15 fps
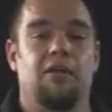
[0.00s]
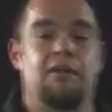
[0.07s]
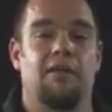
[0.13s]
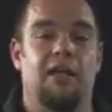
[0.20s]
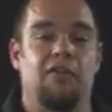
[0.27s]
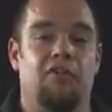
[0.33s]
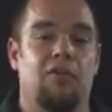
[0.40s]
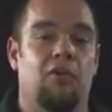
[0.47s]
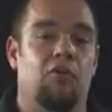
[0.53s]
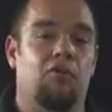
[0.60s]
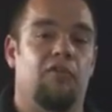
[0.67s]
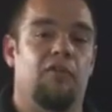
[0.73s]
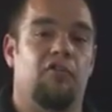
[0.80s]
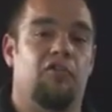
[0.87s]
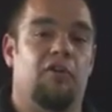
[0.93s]
that
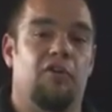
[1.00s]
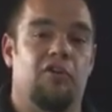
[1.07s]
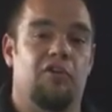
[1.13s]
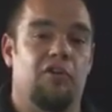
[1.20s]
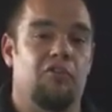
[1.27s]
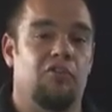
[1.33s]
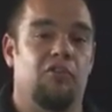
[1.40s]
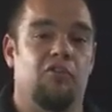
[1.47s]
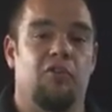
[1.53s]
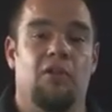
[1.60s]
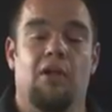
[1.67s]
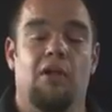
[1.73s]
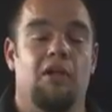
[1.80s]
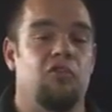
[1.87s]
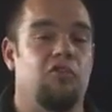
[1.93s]
tells the search engine,
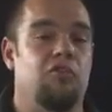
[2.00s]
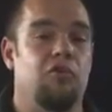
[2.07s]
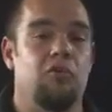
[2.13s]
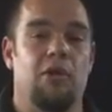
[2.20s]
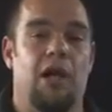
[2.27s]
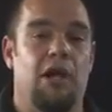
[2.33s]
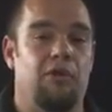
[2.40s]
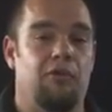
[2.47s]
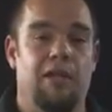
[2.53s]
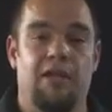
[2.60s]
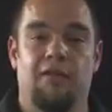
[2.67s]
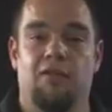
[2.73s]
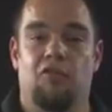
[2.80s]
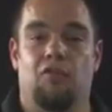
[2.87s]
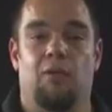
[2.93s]
do not
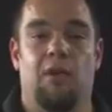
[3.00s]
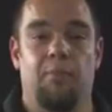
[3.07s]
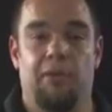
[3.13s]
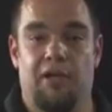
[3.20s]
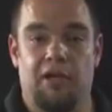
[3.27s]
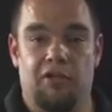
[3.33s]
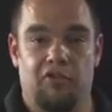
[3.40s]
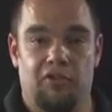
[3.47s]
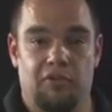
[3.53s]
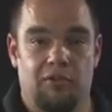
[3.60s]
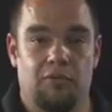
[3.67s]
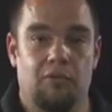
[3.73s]
read this web page.